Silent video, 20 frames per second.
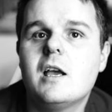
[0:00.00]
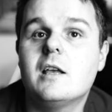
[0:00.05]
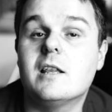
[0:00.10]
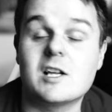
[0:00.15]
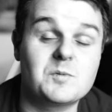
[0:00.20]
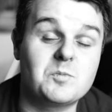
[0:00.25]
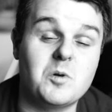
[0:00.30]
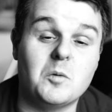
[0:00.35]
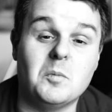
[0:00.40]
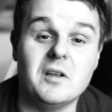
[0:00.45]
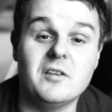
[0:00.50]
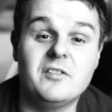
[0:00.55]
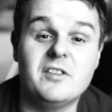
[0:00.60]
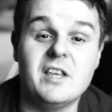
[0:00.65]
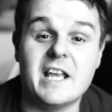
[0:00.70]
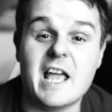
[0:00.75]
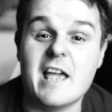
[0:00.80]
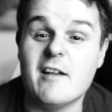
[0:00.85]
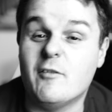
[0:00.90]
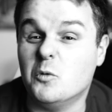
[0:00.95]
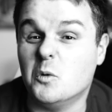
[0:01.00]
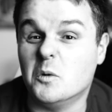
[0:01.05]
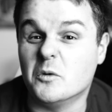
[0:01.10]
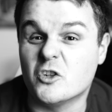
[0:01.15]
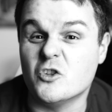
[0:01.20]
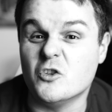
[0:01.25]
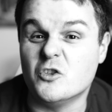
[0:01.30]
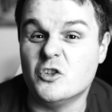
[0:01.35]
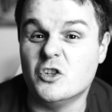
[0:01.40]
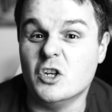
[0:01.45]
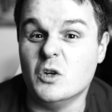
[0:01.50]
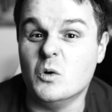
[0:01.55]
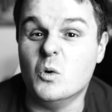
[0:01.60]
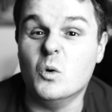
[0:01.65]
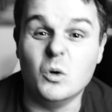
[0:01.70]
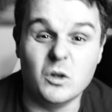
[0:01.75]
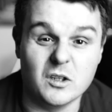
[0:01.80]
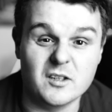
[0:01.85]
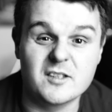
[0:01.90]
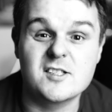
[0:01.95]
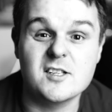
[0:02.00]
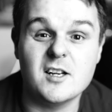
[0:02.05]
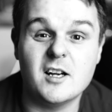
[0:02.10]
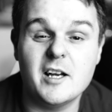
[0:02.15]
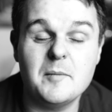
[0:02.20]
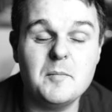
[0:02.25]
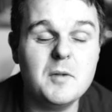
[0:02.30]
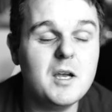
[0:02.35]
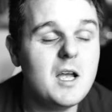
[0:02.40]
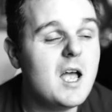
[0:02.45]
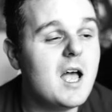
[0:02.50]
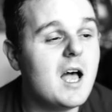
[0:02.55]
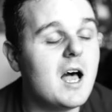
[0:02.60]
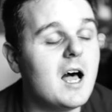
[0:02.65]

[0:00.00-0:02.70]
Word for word: That's probably a thing everyone should do all the time.